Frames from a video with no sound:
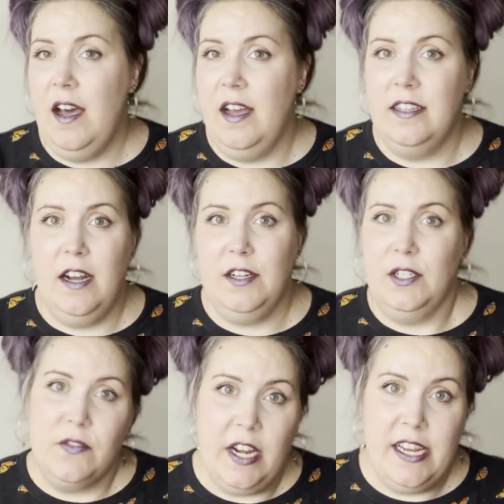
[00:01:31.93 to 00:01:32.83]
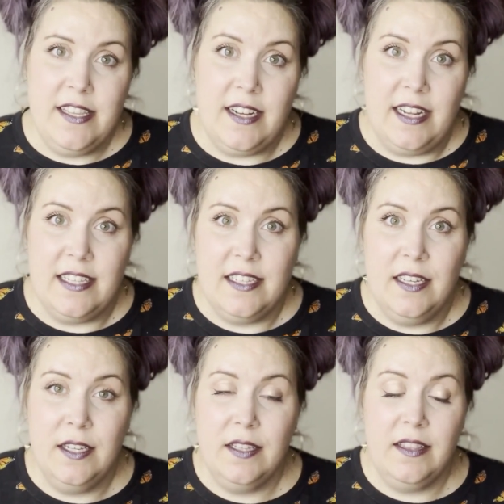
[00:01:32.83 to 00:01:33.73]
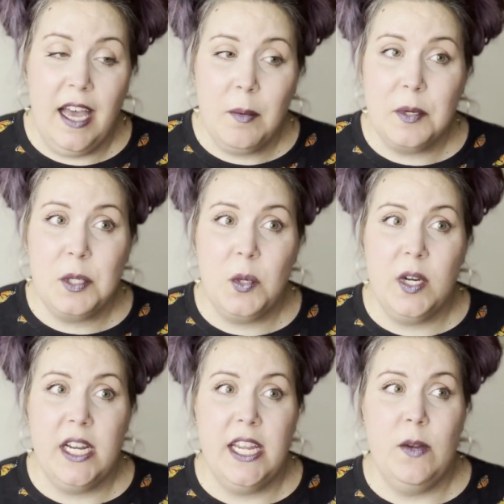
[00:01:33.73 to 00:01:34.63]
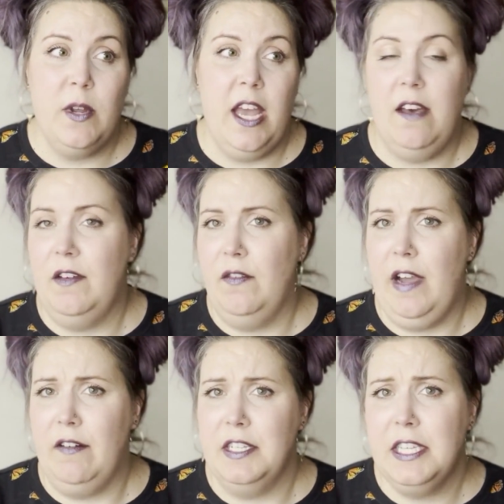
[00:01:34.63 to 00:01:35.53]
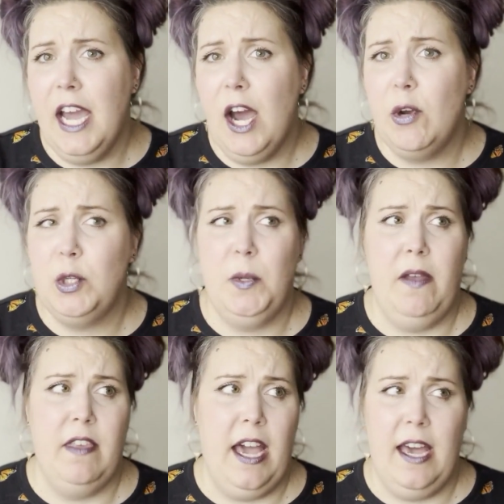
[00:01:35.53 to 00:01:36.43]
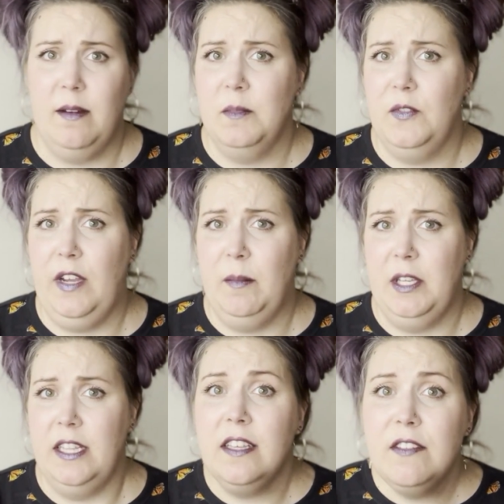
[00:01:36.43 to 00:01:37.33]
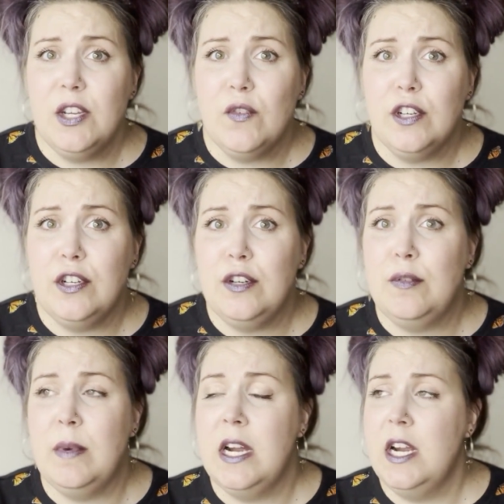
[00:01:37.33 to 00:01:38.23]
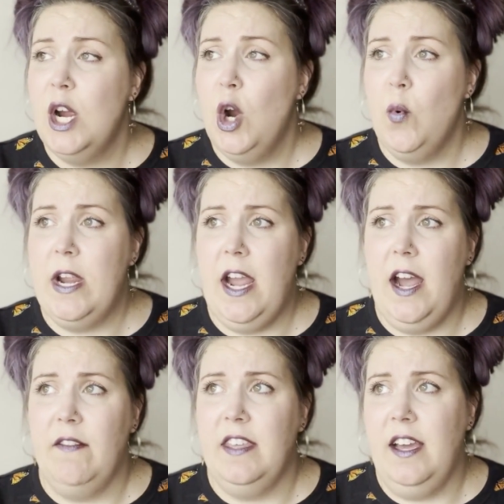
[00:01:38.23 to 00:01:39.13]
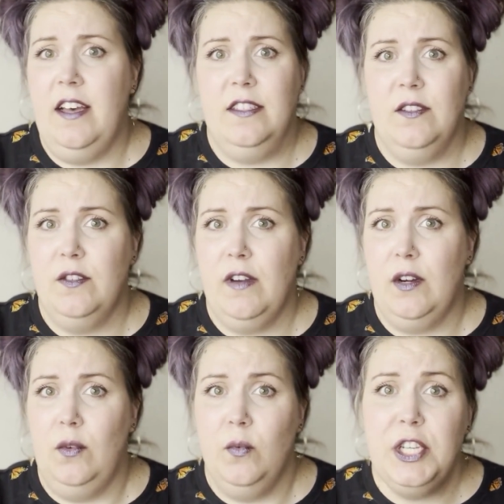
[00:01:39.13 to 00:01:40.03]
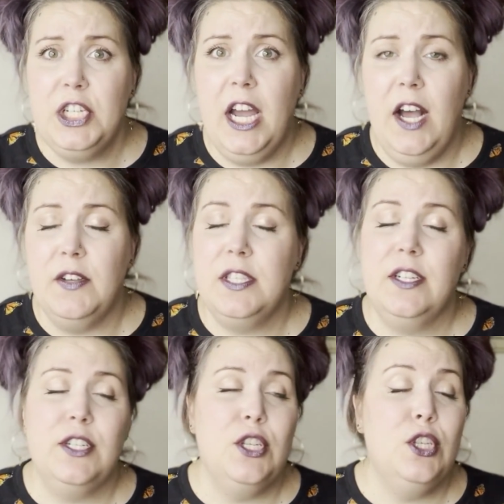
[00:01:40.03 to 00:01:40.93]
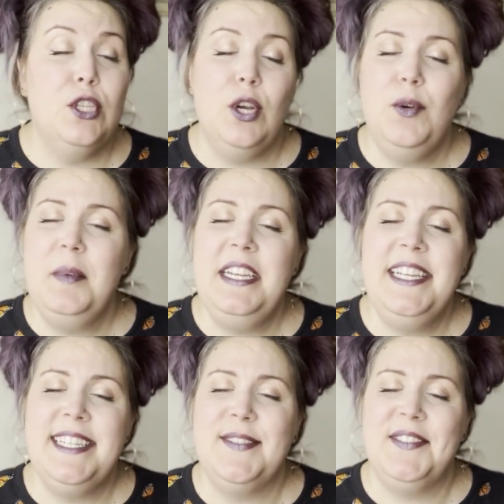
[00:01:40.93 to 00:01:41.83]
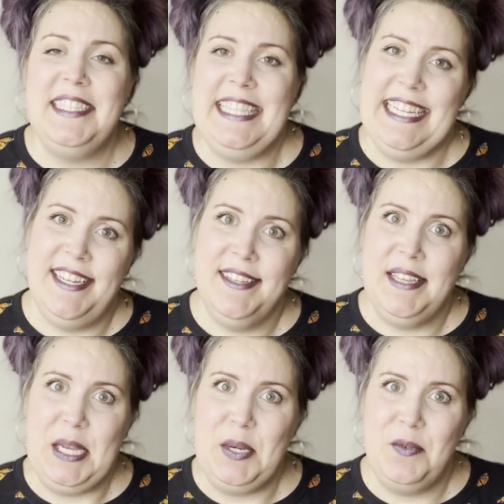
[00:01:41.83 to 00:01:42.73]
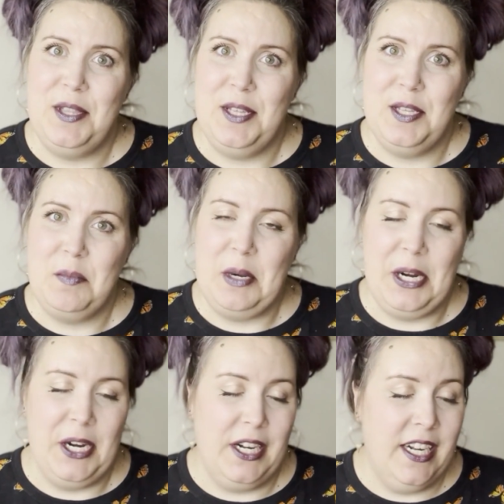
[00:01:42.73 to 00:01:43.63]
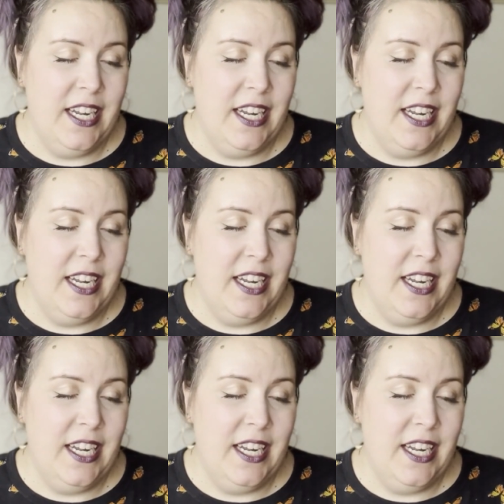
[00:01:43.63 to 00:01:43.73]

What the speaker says: Dr. Frankenstein's laboratory, we have Elvira's couch, we have the Addams family living room, we have the Hansel and Gretel witch house. There's so many different things hidden within this bar.